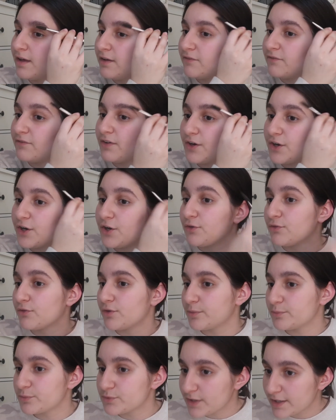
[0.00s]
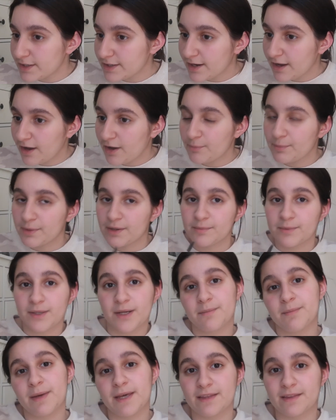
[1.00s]
very groomed right now, but I'm
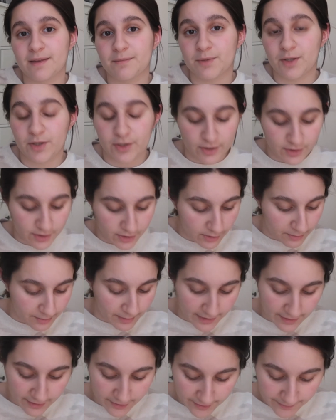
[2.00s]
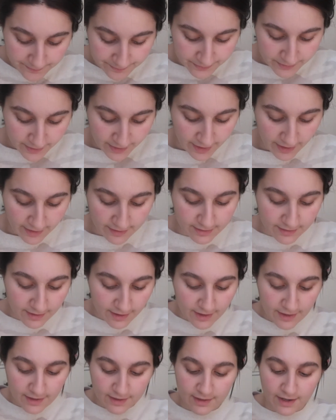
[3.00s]
gonna make them look a little better. And
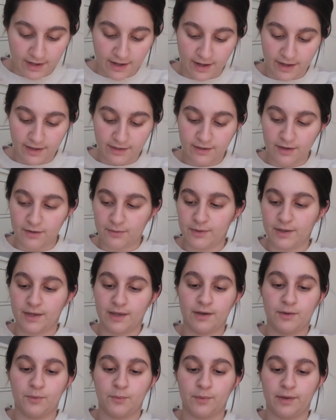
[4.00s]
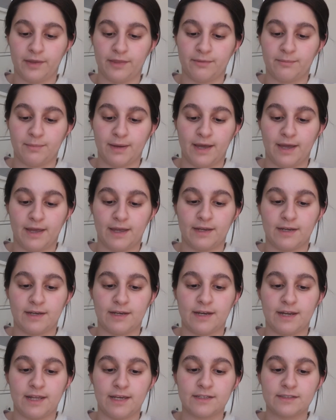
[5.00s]
then I go in with my
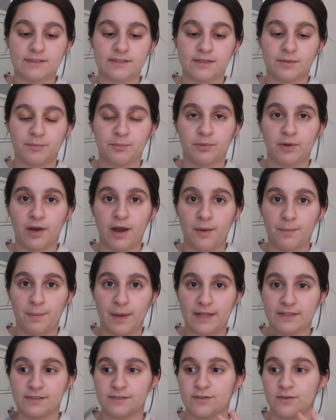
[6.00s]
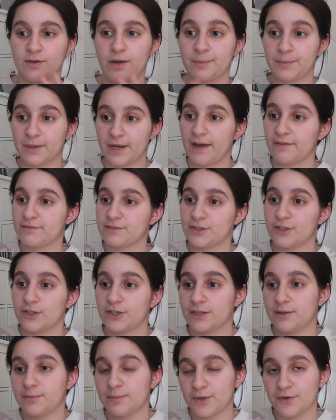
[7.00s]
NYX brow pencil. I'm gonna have to
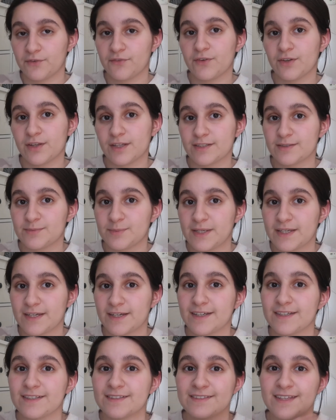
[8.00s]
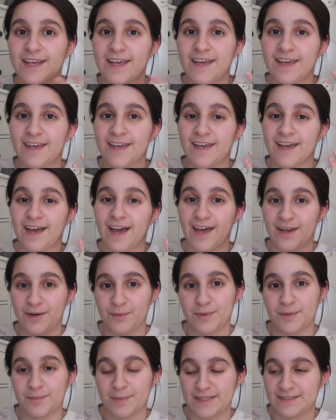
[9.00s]
look in the mirror for this because I don't
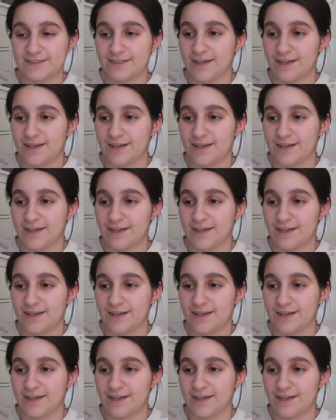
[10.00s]
want to mess